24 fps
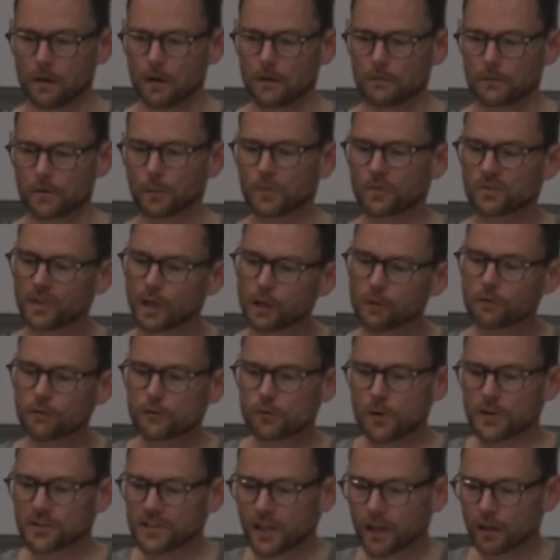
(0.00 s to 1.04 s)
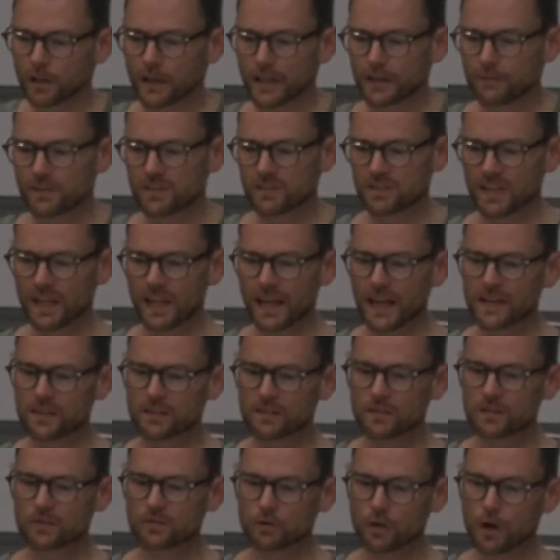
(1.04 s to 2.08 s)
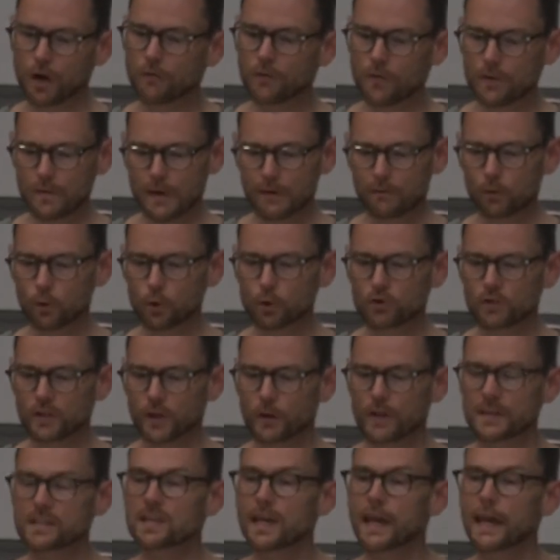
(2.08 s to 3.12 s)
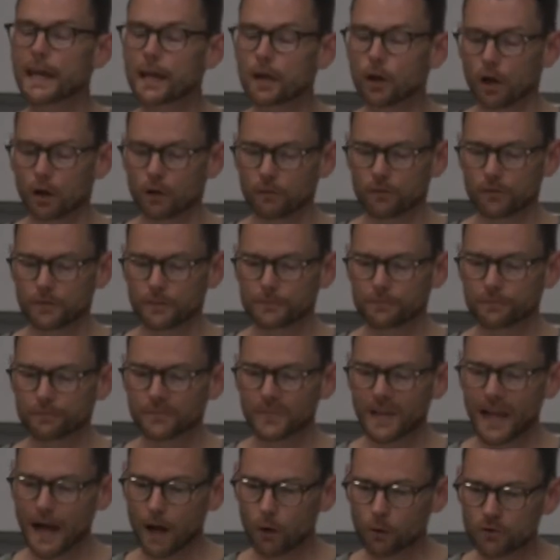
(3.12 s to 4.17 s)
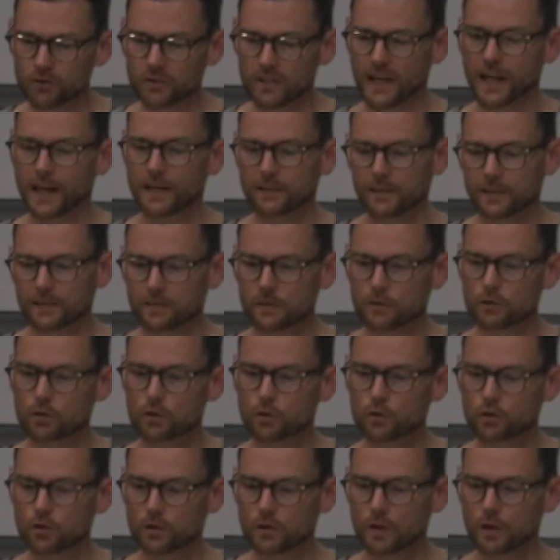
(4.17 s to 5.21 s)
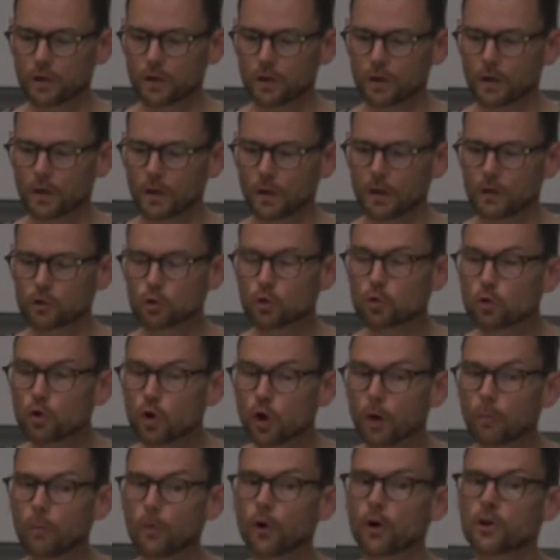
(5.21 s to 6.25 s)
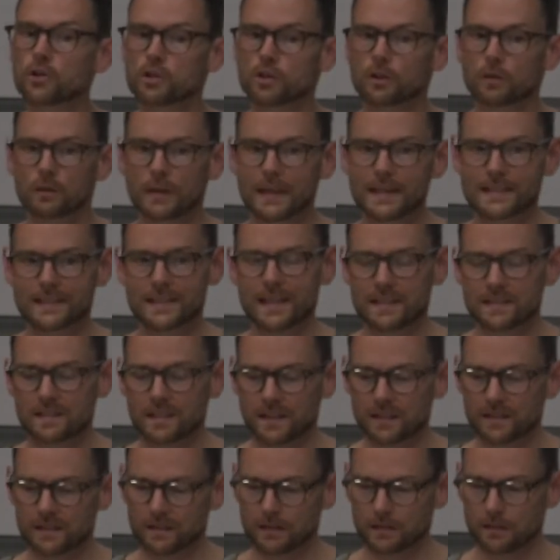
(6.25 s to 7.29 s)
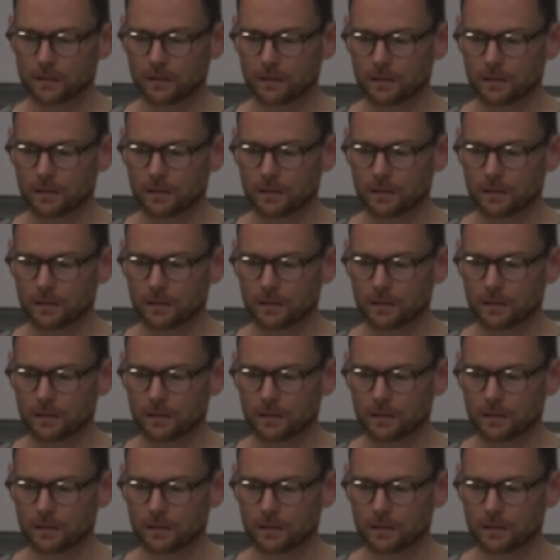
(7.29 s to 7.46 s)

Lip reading: from self-critical investigations of the revolutionary takeoff outside the institution to commercial aesthetics.